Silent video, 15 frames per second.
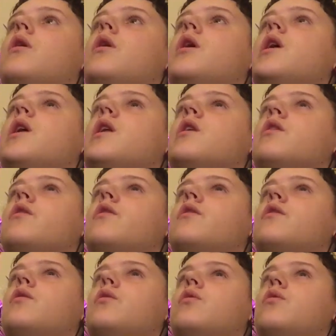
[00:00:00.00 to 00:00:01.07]
in
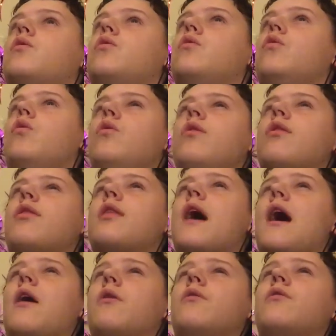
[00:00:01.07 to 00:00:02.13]

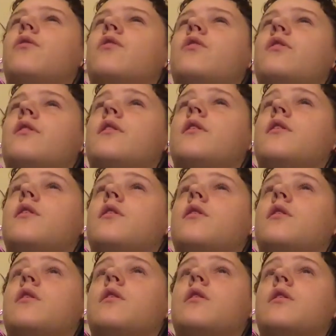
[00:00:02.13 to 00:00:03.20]

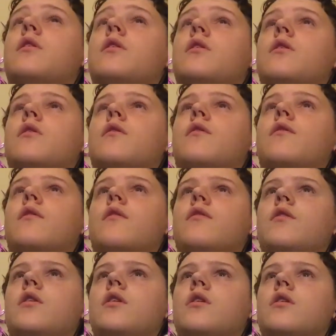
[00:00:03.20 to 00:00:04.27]

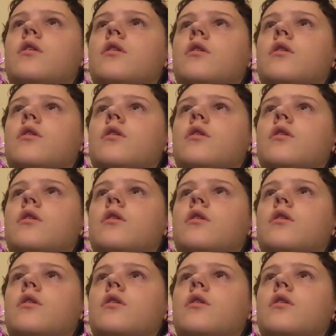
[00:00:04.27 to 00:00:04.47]
2015.